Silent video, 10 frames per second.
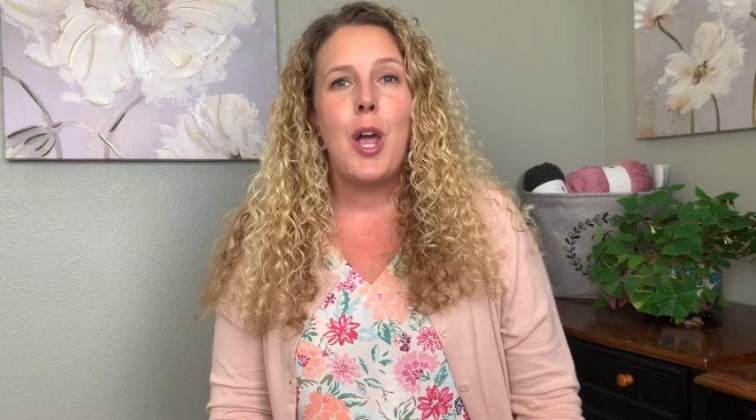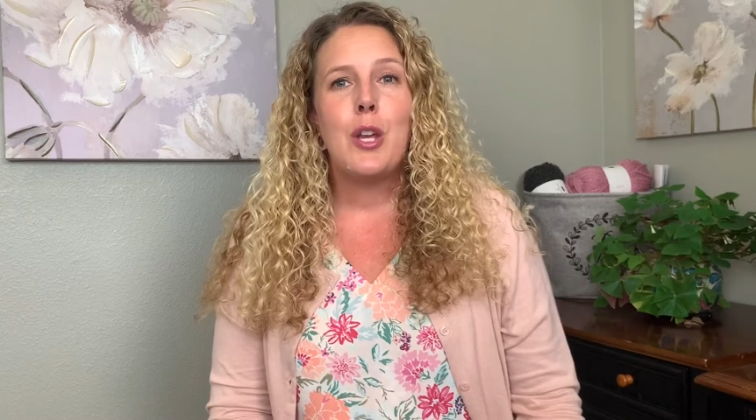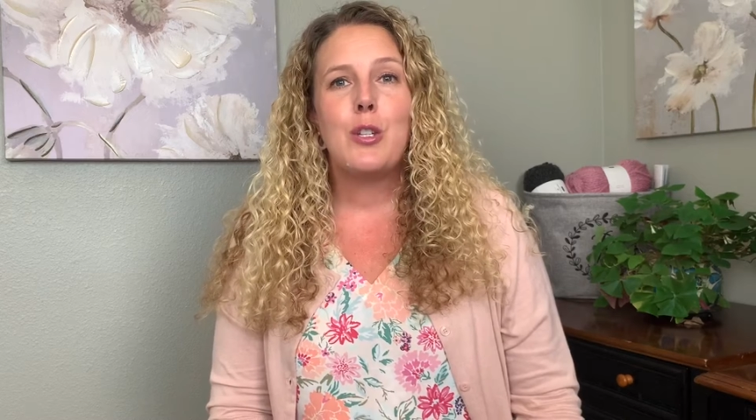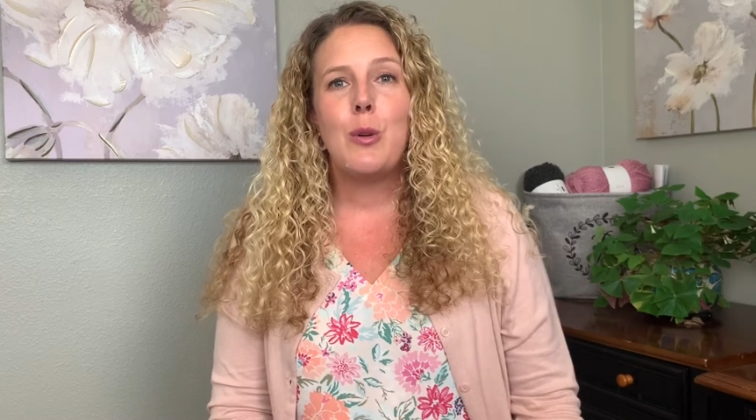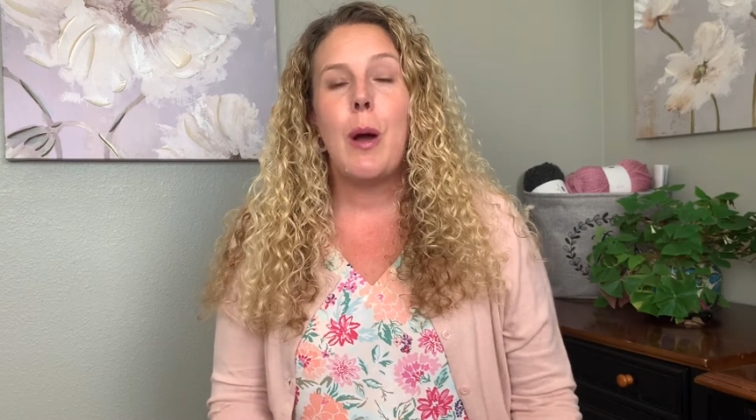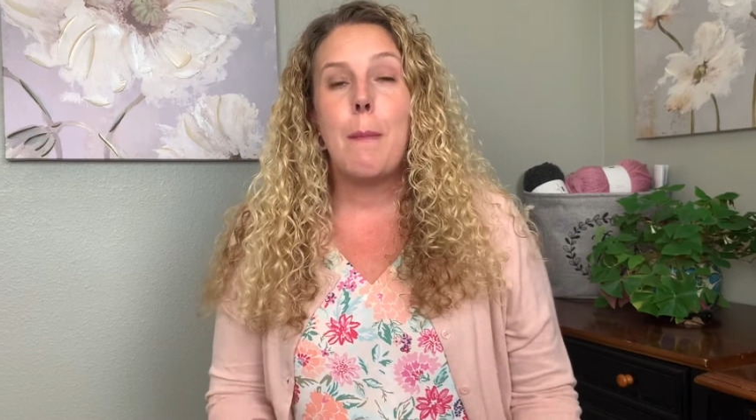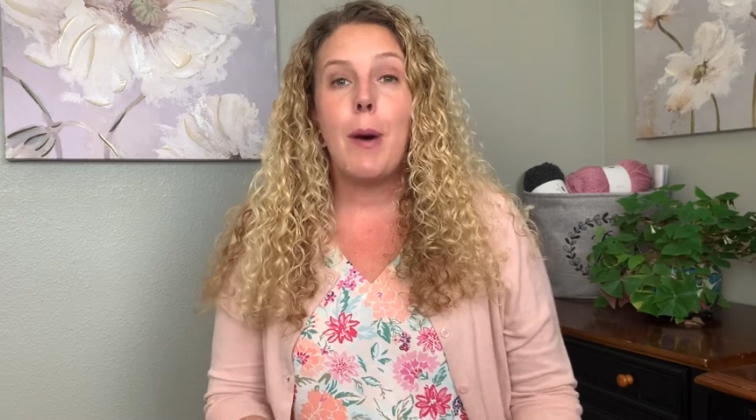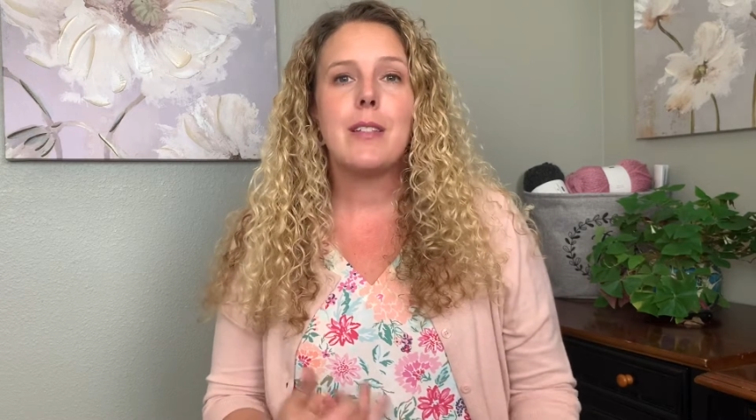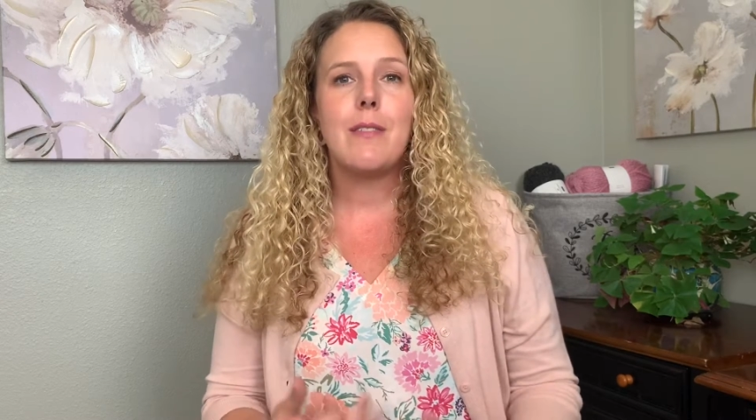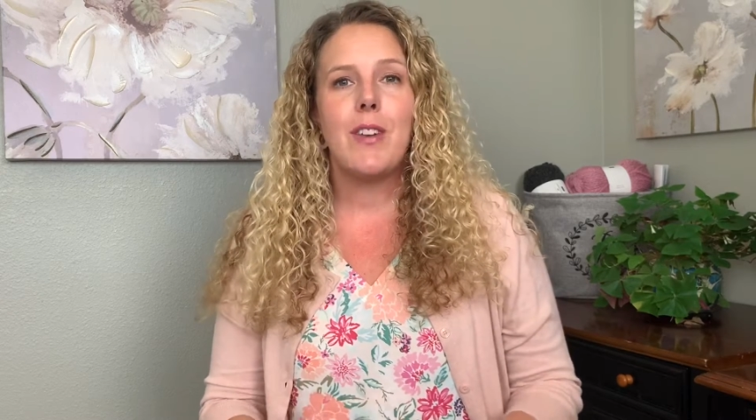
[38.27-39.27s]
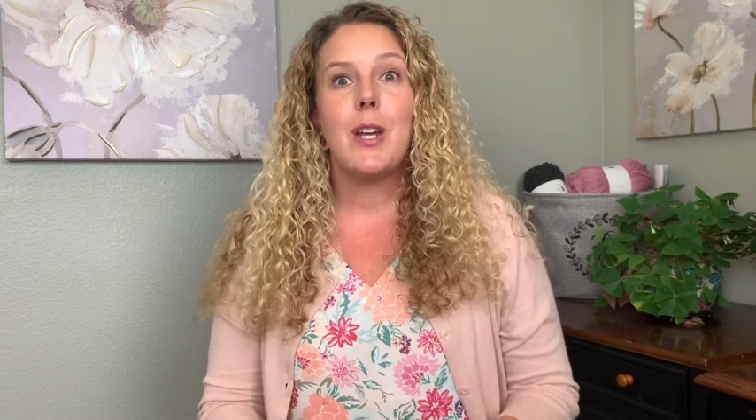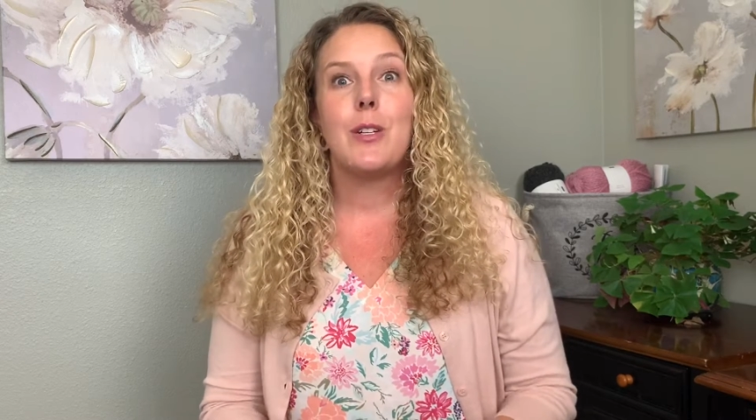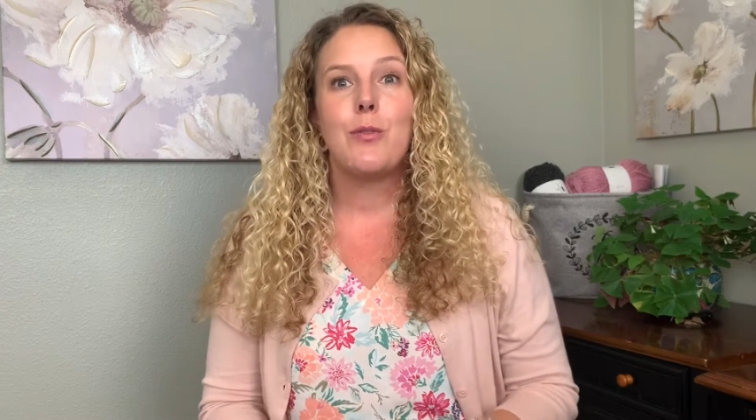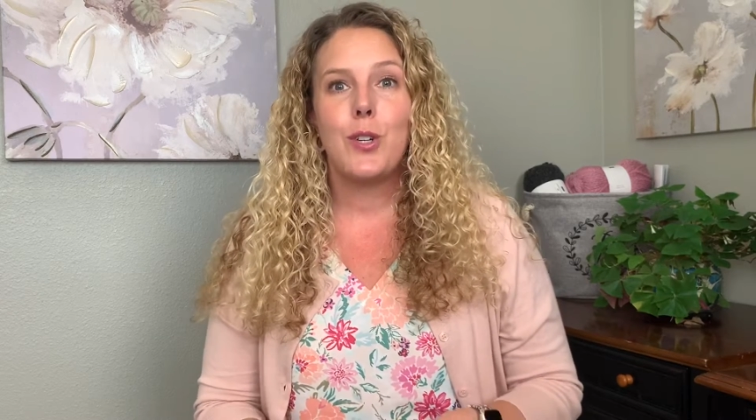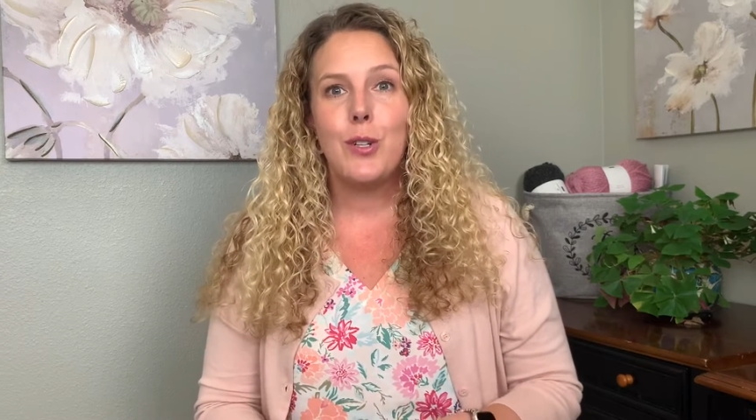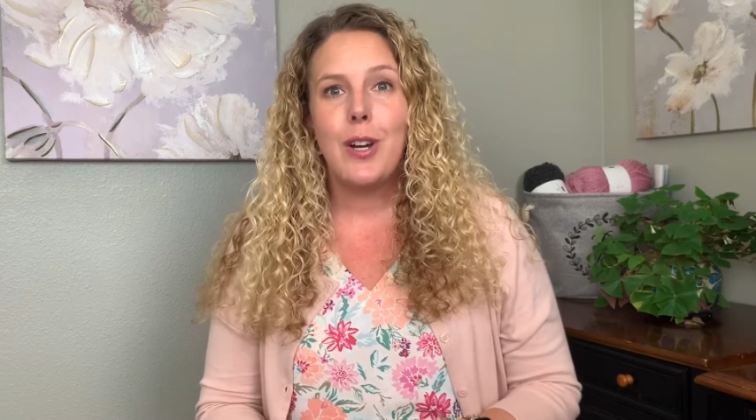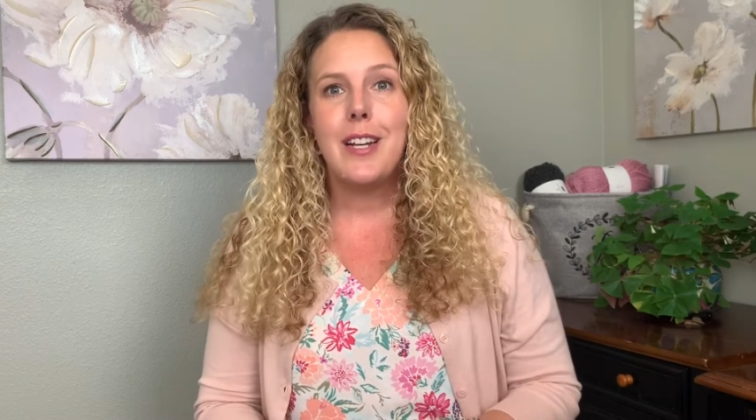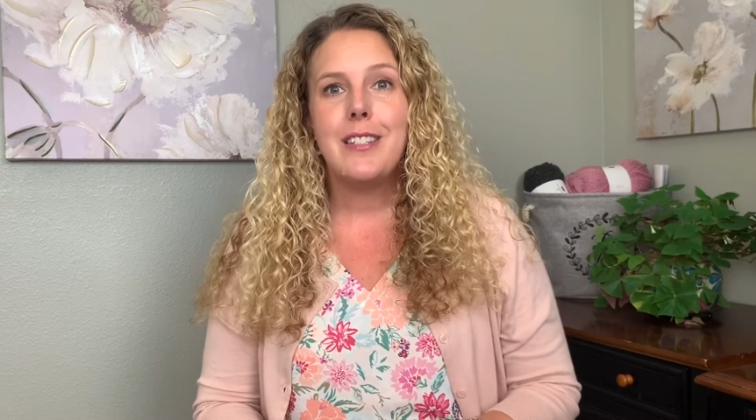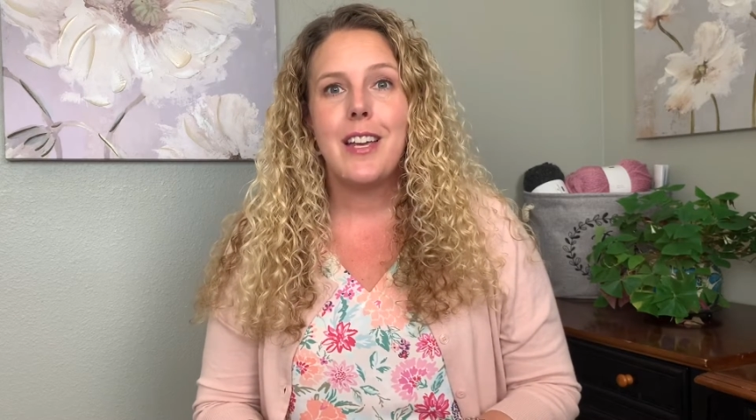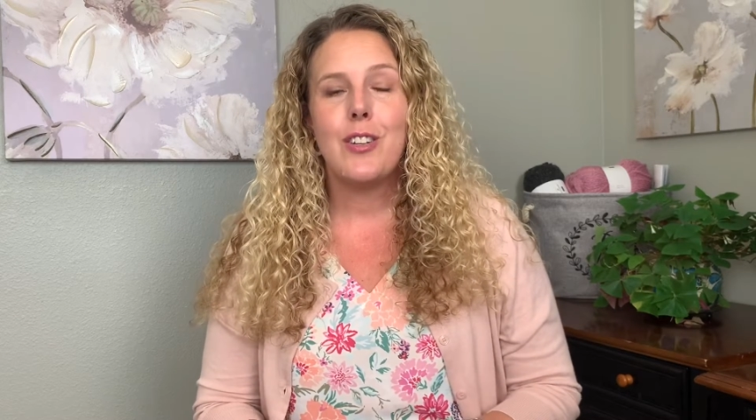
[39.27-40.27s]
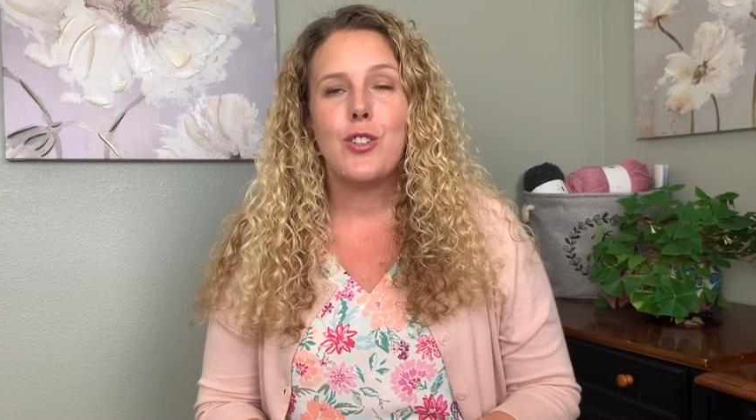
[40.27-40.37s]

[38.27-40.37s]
do unboxing videos for you guys and